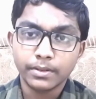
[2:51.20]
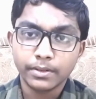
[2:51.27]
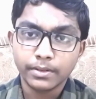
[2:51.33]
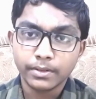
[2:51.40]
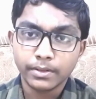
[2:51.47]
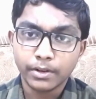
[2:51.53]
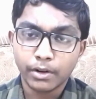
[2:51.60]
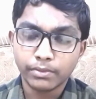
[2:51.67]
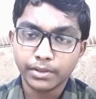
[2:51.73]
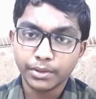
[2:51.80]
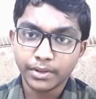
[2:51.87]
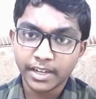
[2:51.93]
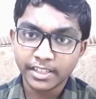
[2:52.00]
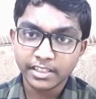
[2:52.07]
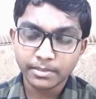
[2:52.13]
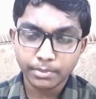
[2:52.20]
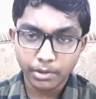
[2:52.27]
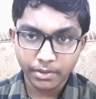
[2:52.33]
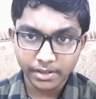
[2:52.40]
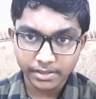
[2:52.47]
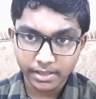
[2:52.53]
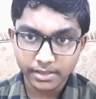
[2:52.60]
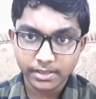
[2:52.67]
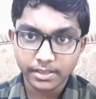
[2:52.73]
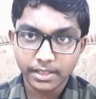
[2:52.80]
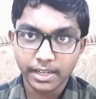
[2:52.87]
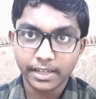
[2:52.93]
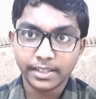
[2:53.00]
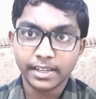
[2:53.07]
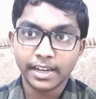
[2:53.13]
of the United Provinces
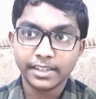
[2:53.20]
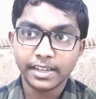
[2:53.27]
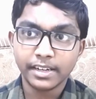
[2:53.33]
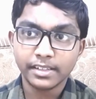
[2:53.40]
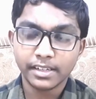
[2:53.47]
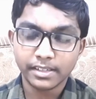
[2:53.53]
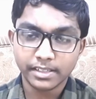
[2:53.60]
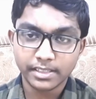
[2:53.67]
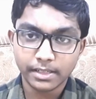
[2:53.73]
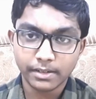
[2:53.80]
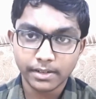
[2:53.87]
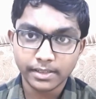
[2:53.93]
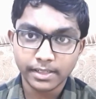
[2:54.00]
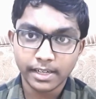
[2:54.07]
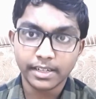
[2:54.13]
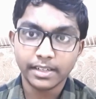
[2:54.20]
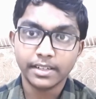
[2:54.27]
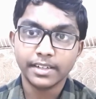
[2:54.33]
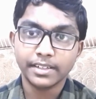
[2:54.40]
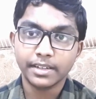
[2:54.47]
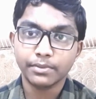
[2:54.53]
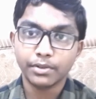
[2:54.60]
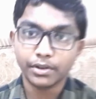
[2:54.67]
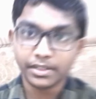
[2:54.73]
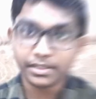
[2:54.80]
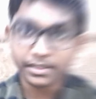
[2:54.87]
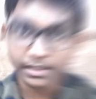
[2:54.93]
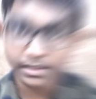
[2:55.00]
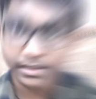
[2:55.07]
in 1937 and in 1946.